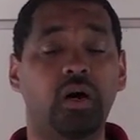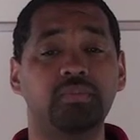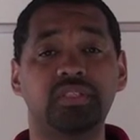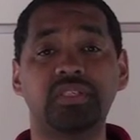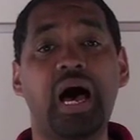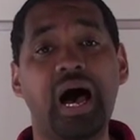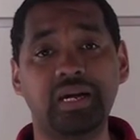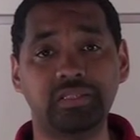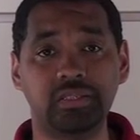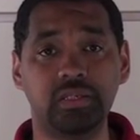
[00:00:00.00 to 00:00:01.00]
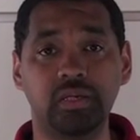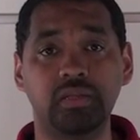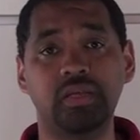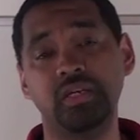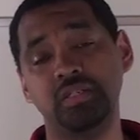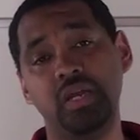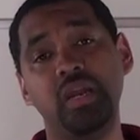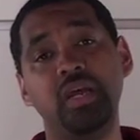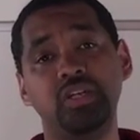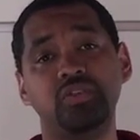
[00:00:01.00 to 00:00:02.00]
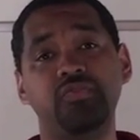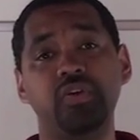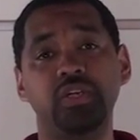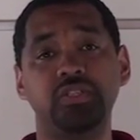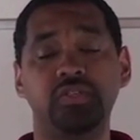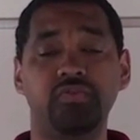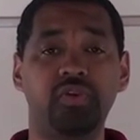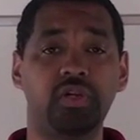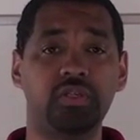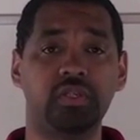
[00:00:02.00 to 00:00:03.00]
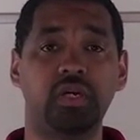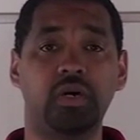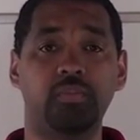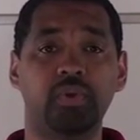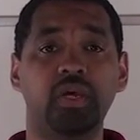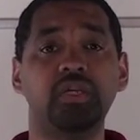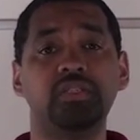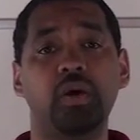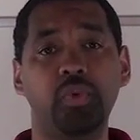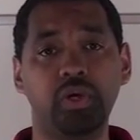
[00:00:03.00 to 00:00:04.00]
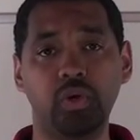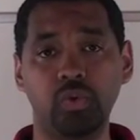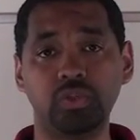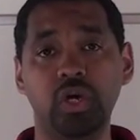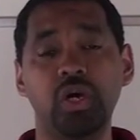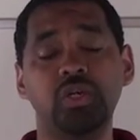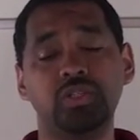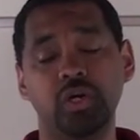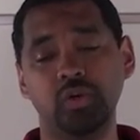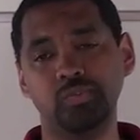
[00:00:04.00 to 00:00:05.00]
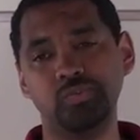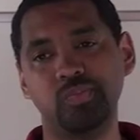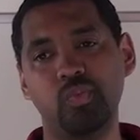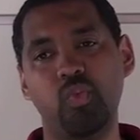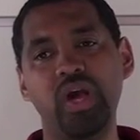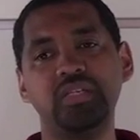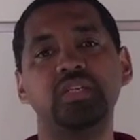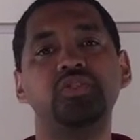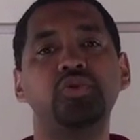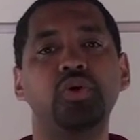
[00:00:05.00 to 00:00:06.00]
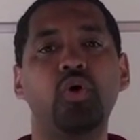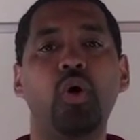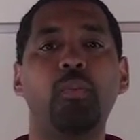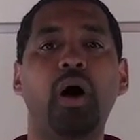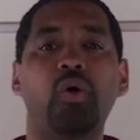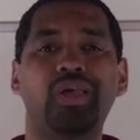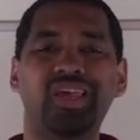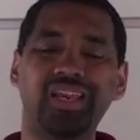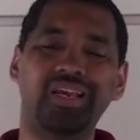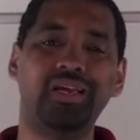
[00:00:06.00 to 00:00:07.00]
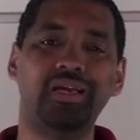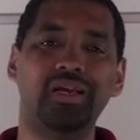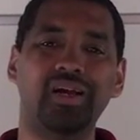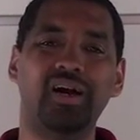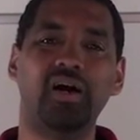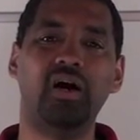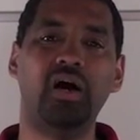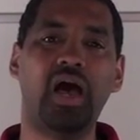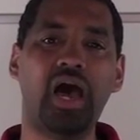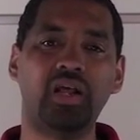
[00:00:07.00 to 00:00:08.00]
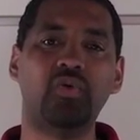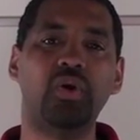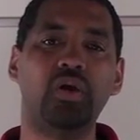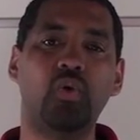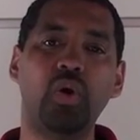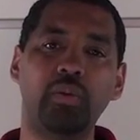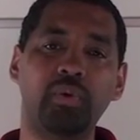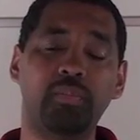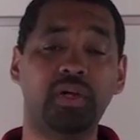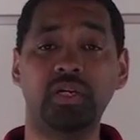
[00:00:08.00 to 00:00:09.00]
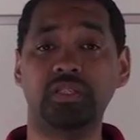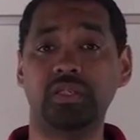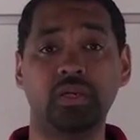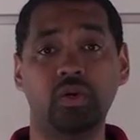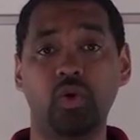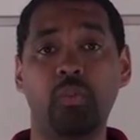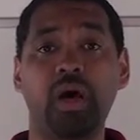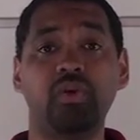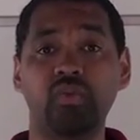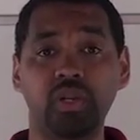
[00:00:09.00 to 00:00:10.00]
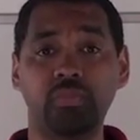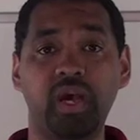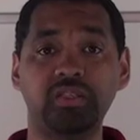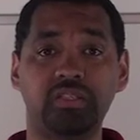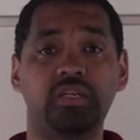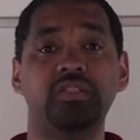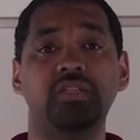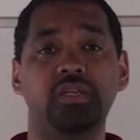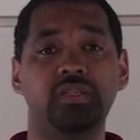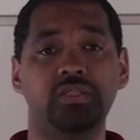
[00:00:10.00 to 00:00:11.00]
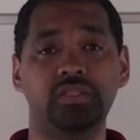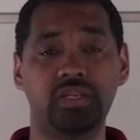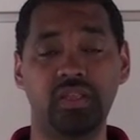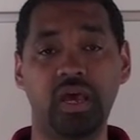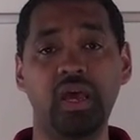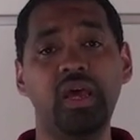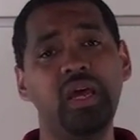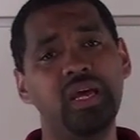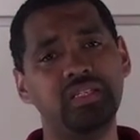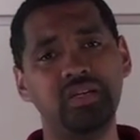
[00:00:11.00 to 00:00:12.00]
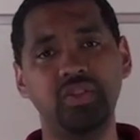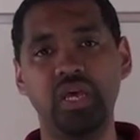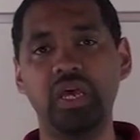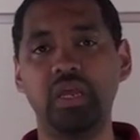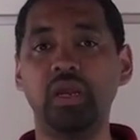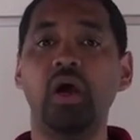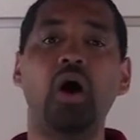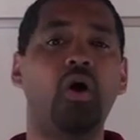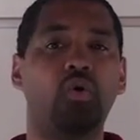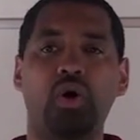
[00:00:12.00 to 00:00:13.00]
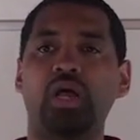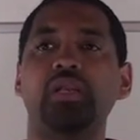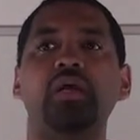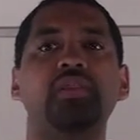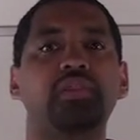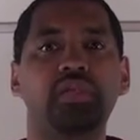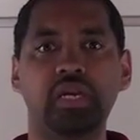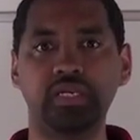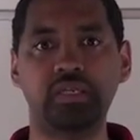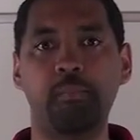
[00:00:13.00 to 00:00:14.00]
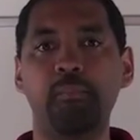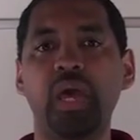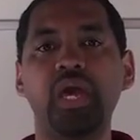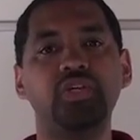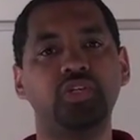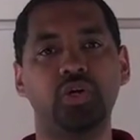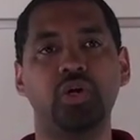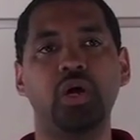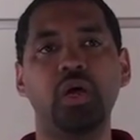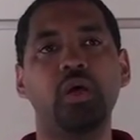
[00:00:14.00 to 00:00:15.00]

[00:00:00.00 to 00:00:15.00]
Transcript: socks, things of that nature for these kids that we coach. So ways that you can go about getting adequate equipment, because nobody really pays attention to that until the end. Oh, another thing that's a major